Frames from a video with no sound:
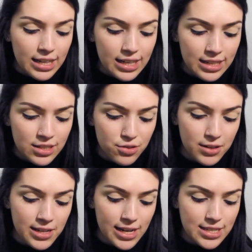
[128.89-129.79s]
in
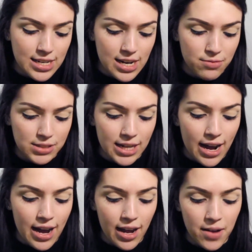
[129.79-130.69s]
2018 was that
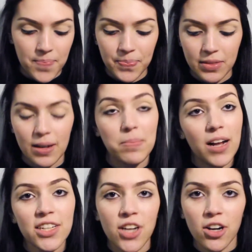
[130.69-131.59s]
I
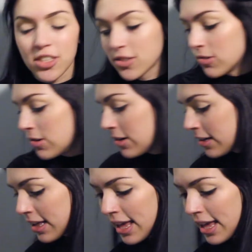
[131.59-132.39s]
applied to art school